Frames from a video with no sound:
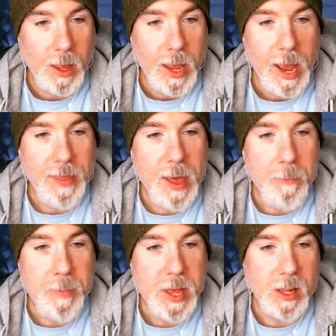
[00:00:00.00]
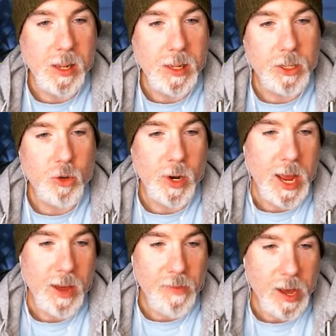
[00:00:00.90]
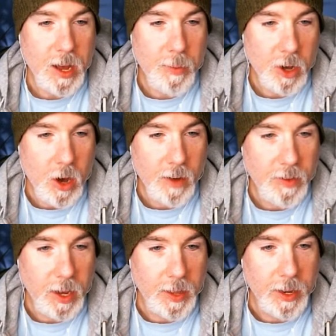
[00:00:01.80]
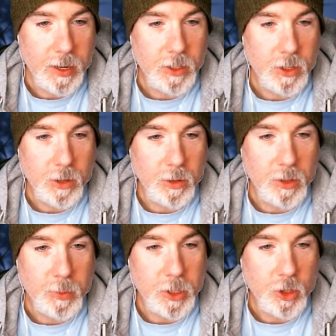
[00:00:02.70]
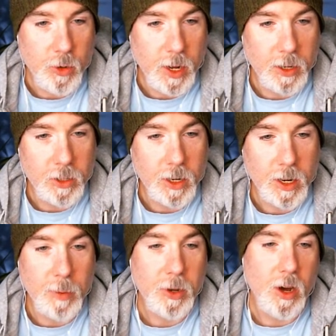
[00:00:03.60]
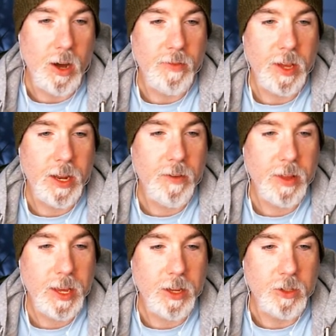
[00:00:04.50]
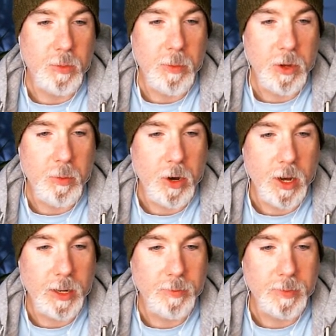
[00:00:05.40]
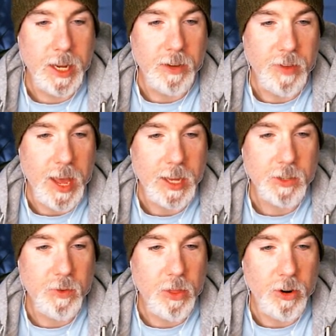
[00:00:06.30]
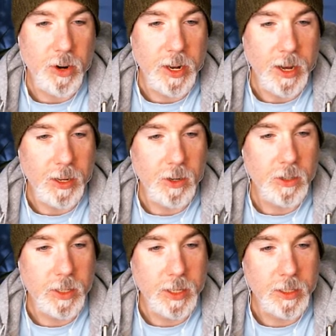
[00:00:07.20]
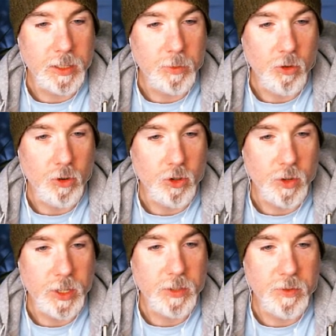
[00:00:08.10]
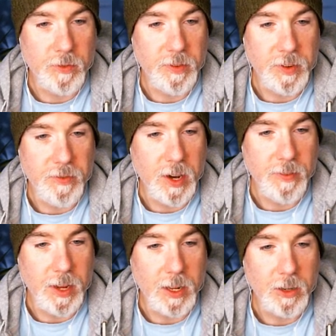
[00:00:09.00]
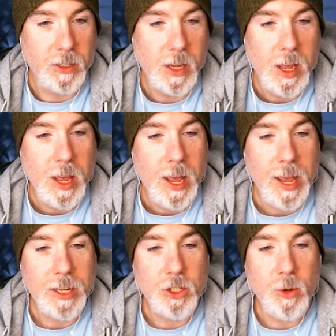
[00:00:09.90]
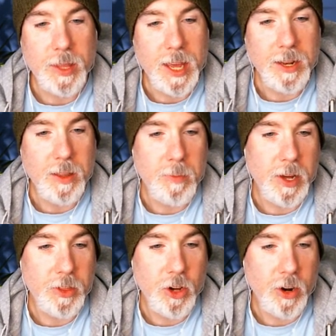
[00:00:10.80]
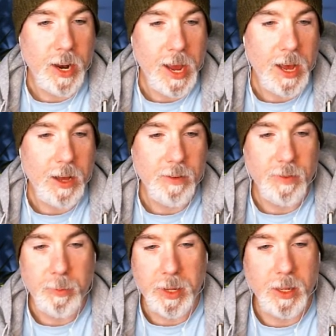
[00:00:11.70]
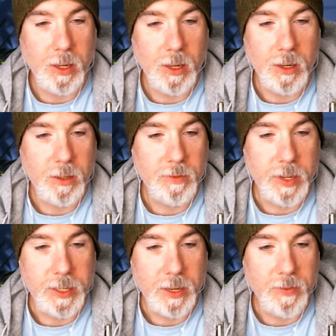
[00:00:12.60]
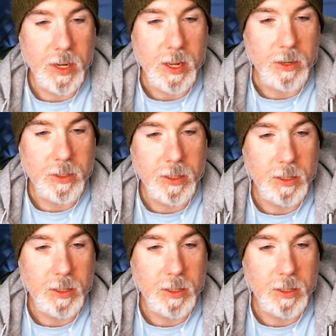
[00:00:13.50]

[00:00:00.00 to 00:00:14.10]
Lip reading: And that bill is going to have that cup of coffee on there. So you spent $2 on a cup of coffee and everything else. Maybe you bought a tank of gas for $30 and some groceries for $55. And so at the end of the month, you're going to have a bill of $87.